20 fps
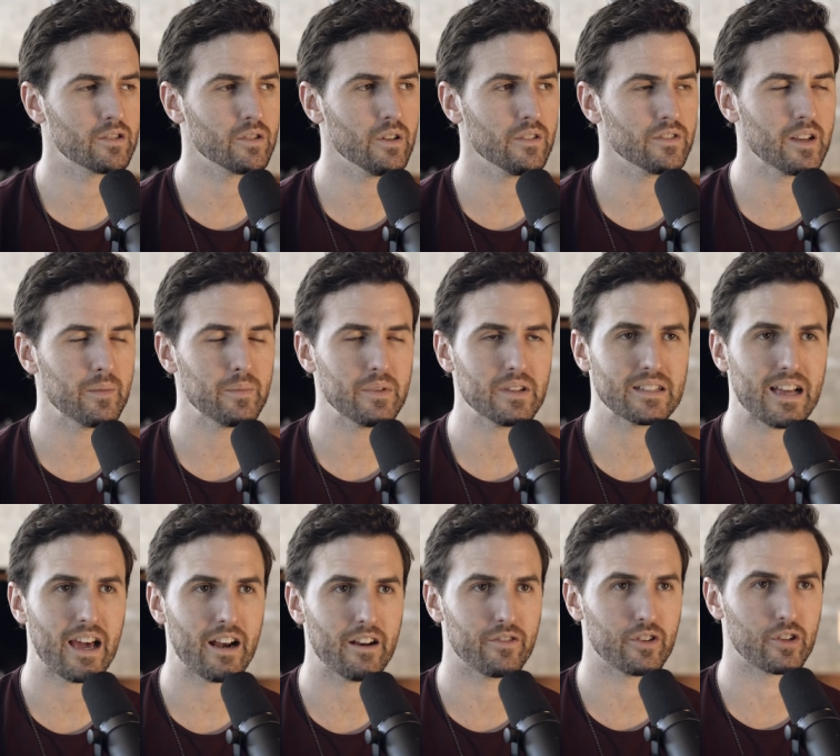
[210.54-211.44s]
And so if something's
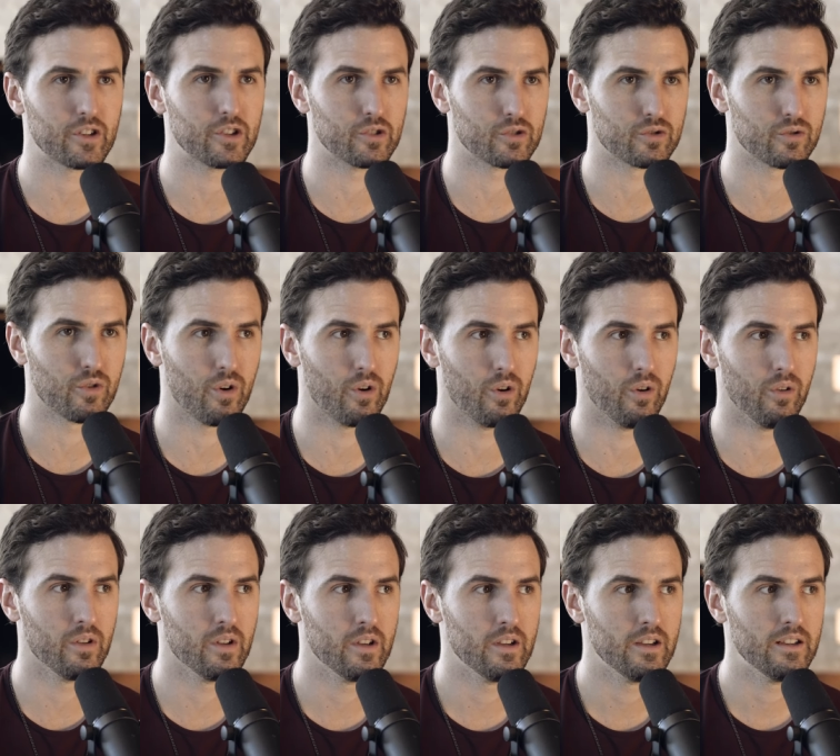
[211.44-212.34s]
out of your
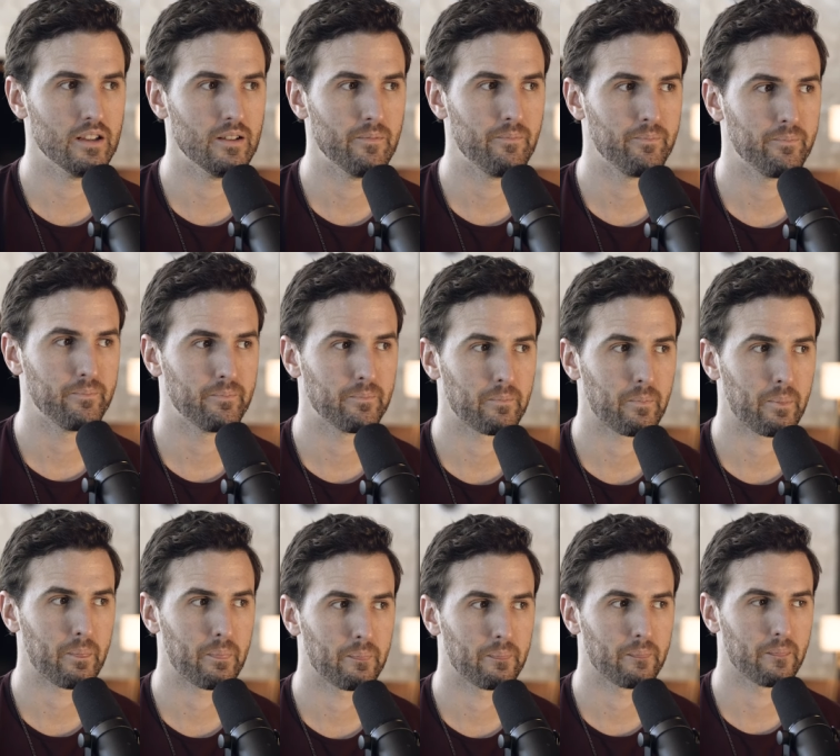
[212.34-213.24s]
control,
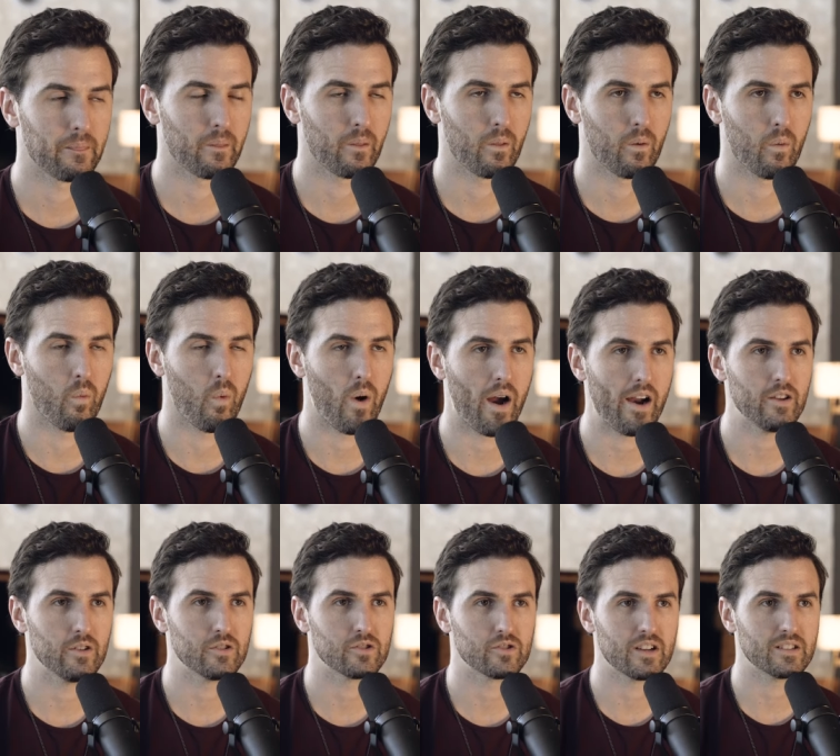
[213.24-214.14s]
why are
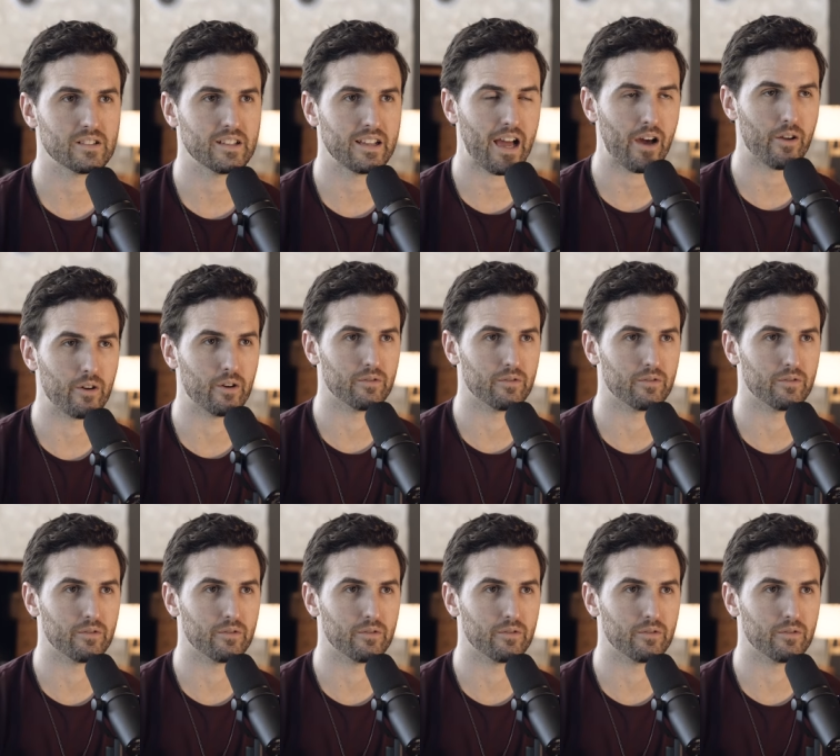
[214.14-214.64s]
you stressing out